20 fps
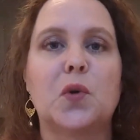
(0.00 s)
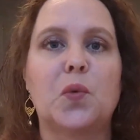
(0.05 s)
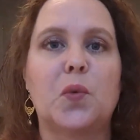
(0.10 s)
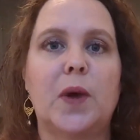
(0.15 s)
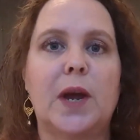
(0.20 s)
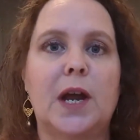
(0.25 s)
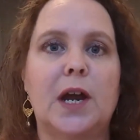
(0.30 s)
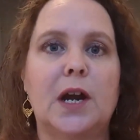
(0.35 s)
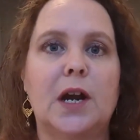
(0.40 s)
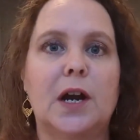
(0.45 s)

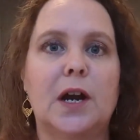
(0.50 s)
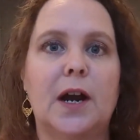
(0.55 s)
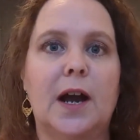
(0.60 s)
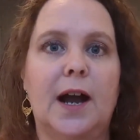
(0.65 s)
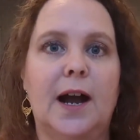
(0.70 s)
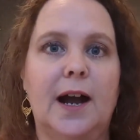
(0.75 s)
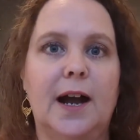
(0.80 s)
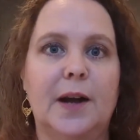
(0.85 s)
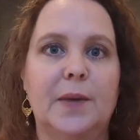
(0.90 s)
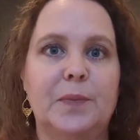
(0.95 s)

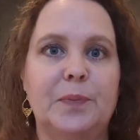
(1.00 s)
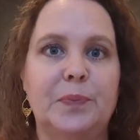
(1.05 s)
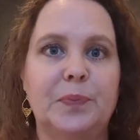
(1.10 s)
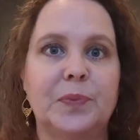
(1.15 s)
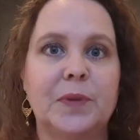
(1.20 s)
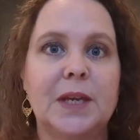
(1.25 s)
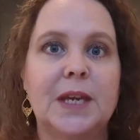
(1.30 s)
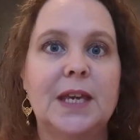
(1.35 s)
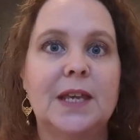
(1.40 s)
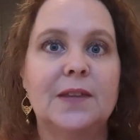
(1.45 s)
where
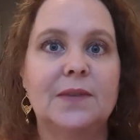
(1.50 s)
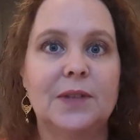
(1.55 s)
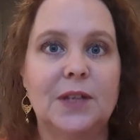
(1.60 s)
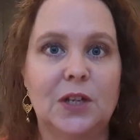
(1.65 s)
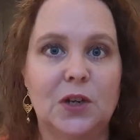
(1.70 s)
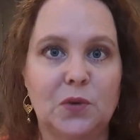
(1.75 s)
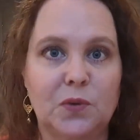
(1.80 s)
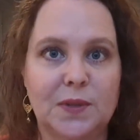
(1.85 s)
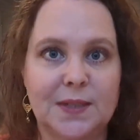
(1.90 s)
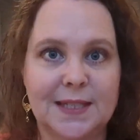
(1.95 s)

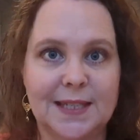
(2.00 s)
the